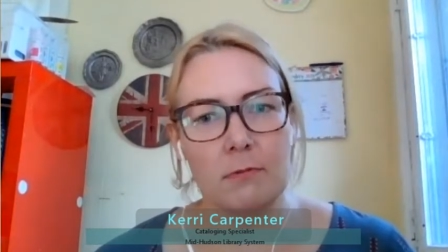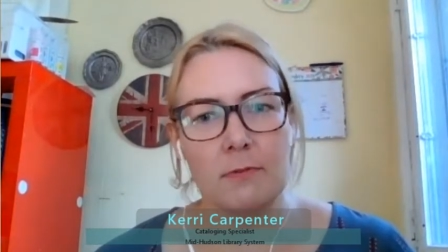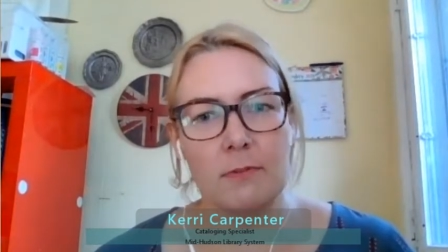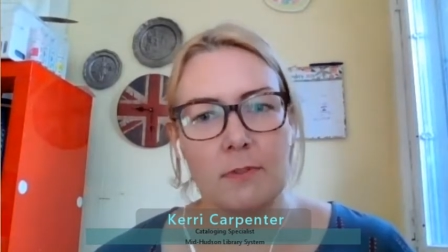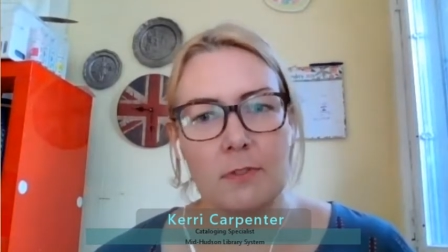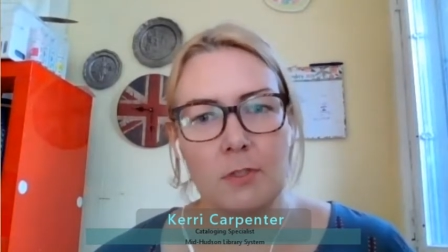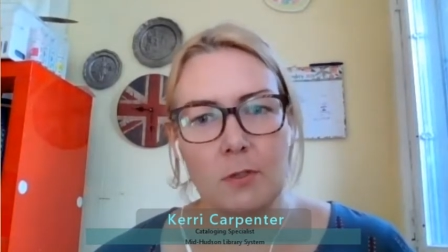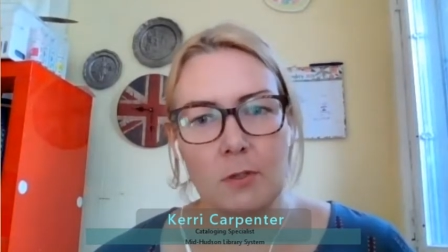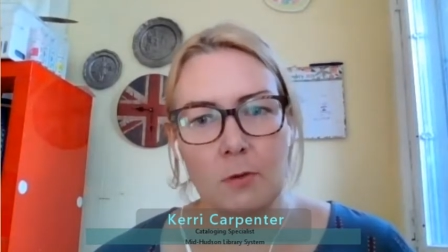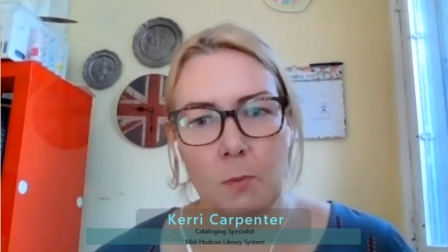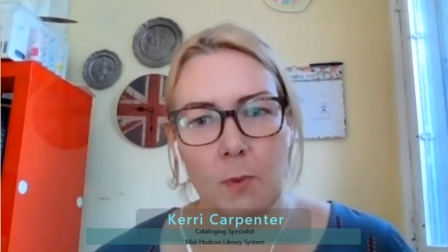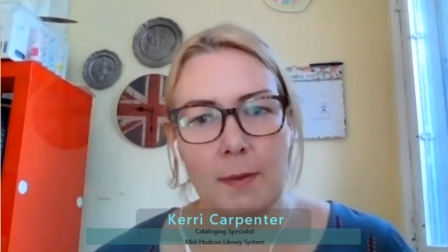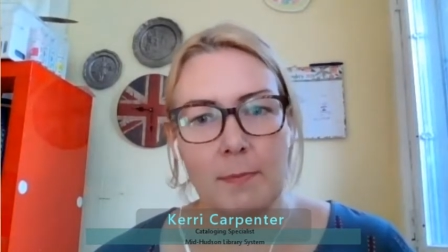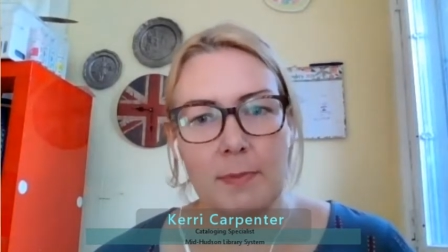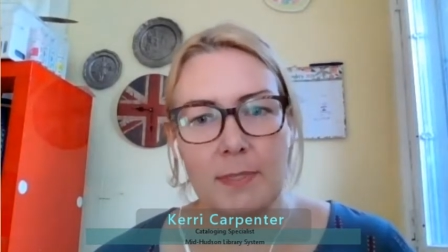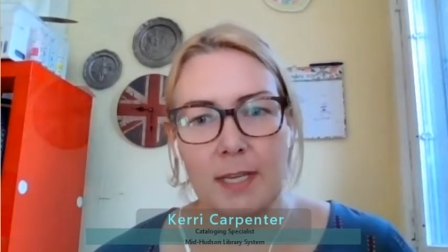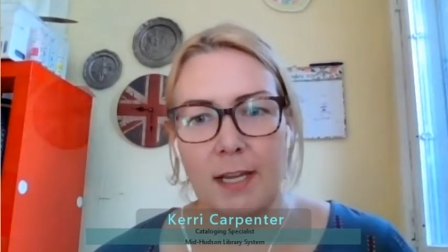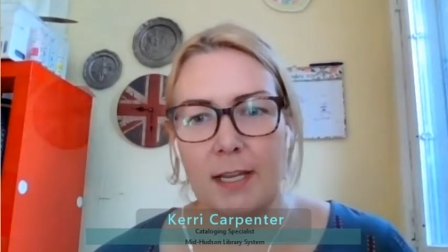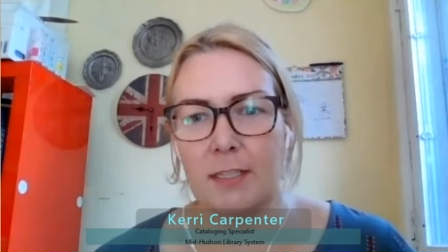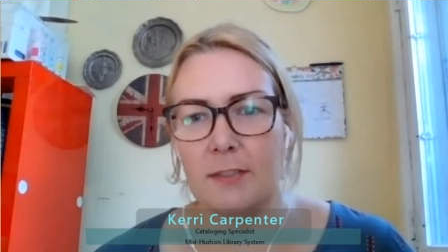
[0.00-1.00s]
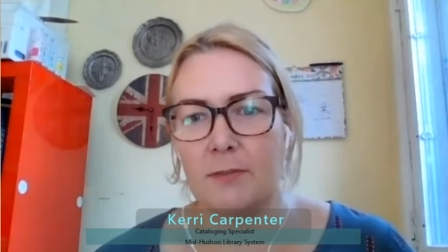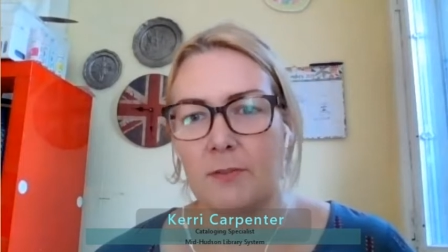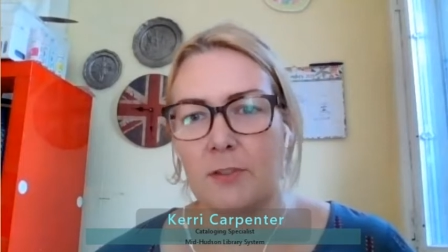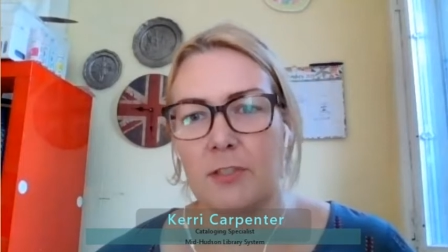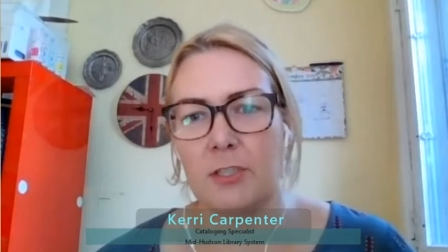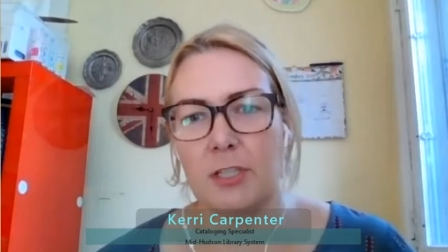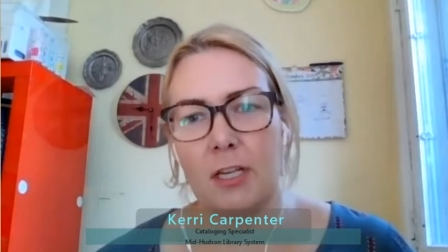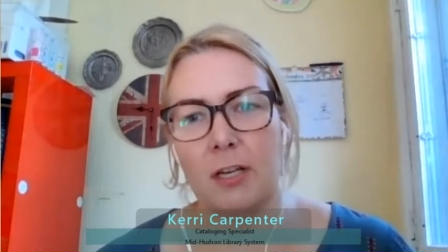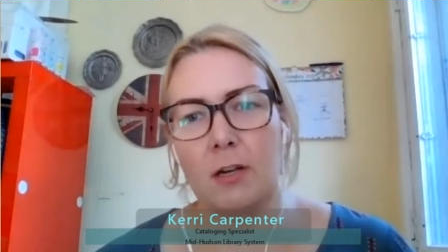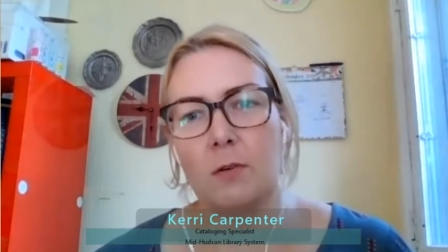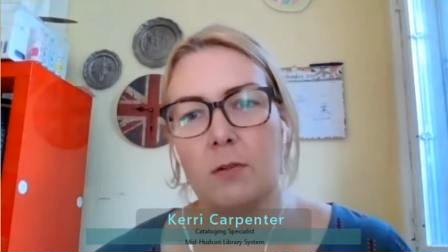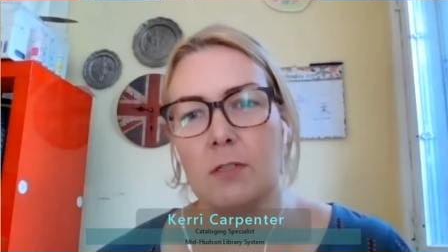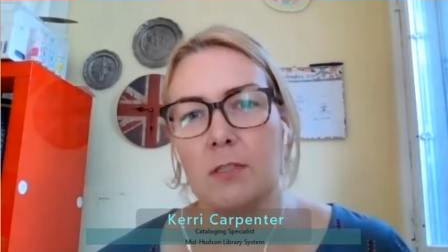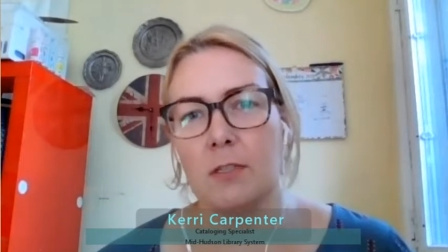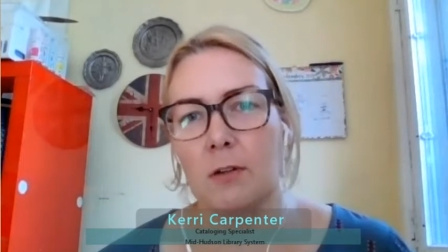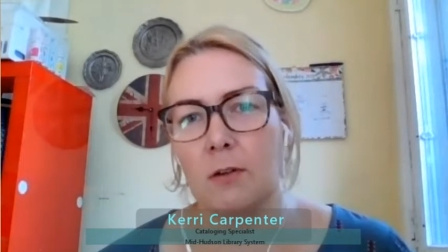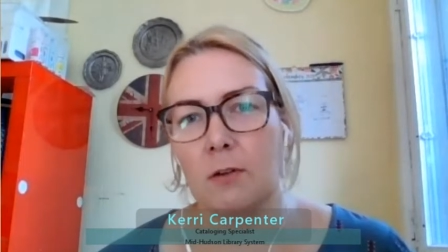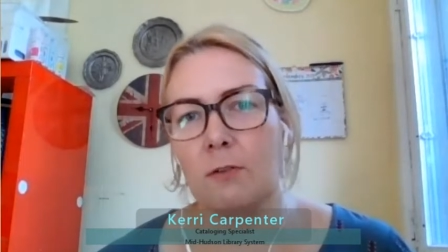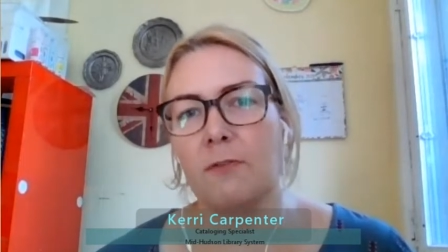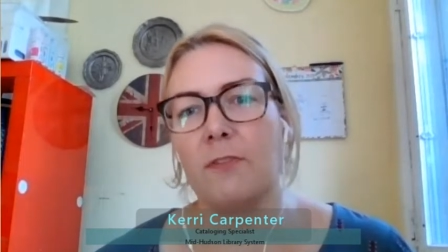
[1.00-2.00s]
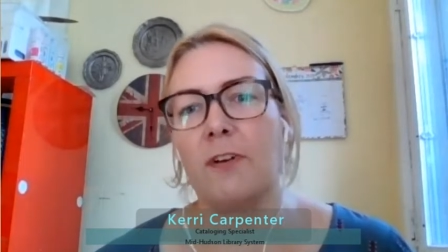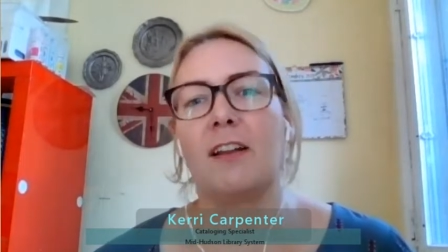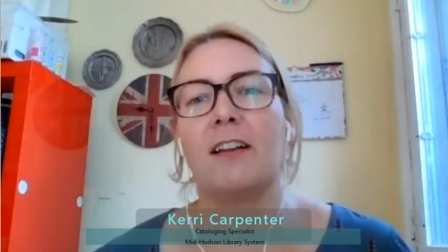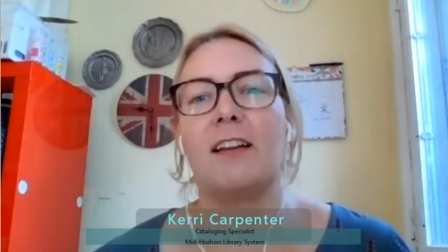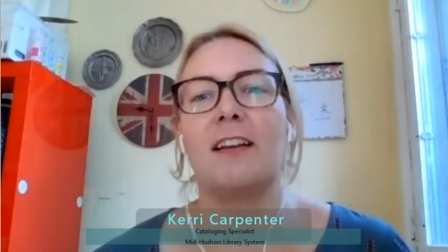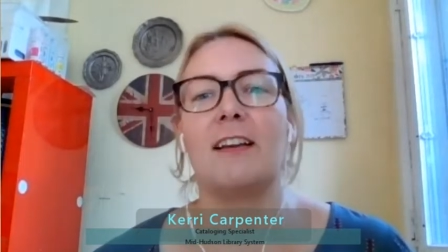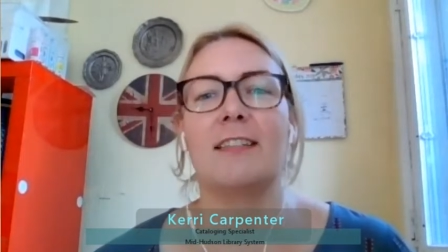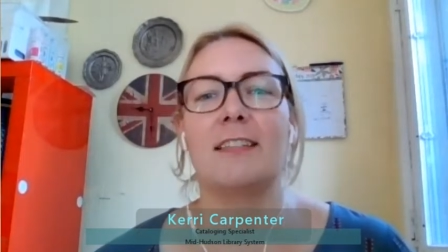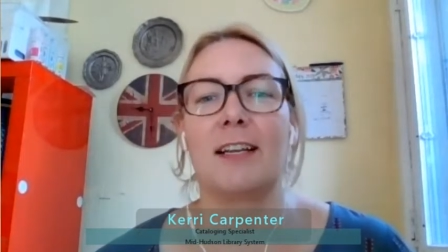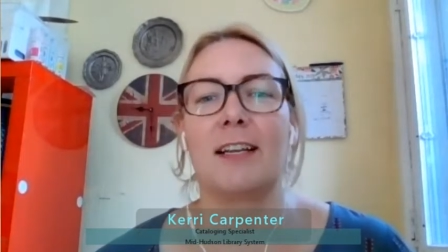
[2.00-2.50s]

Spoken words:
to the websites for geodes and whole phonics,